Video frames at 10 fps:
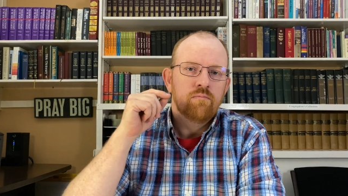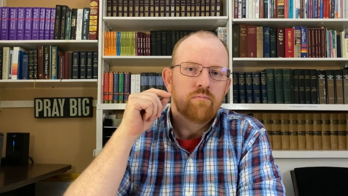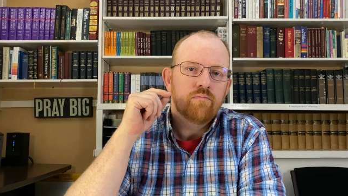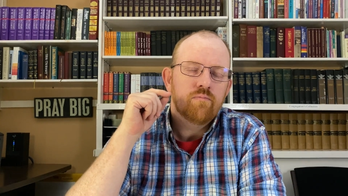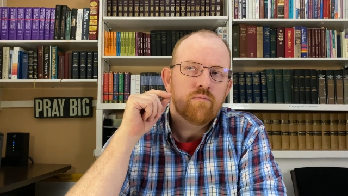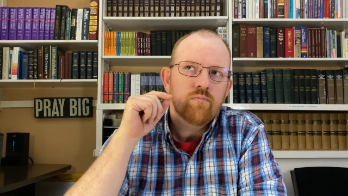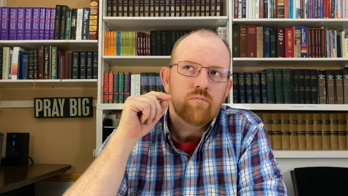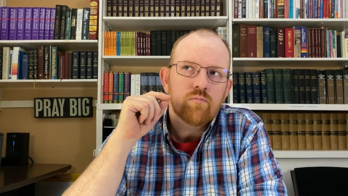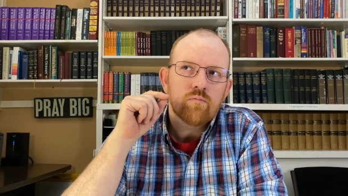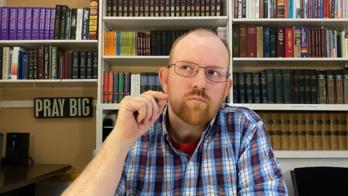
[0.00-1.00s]

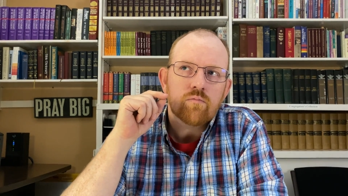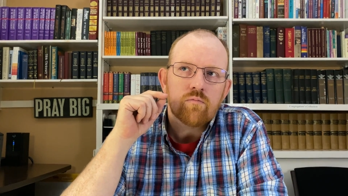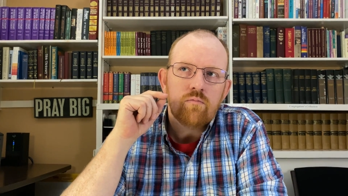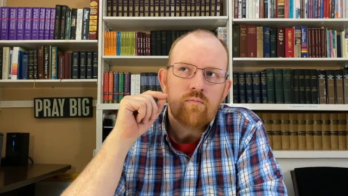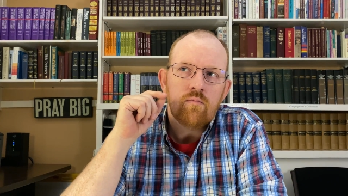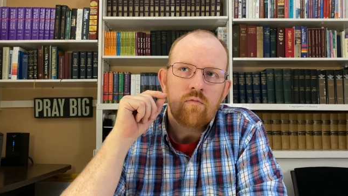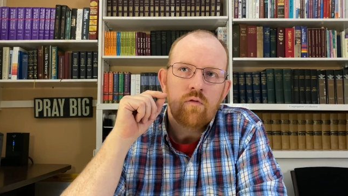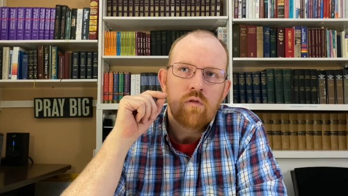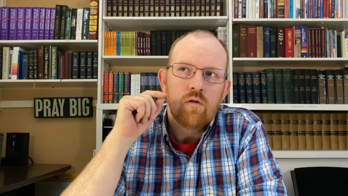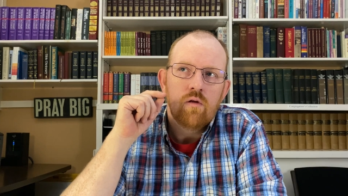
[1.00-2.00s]

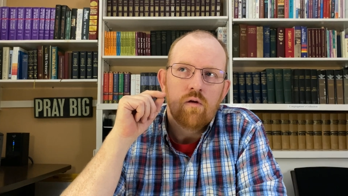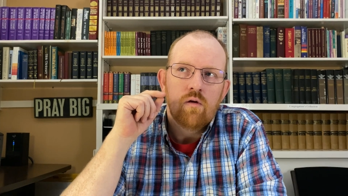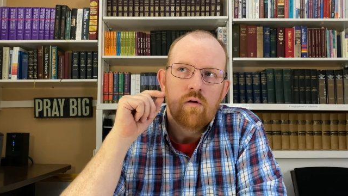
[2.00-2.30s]
Nobody speaks.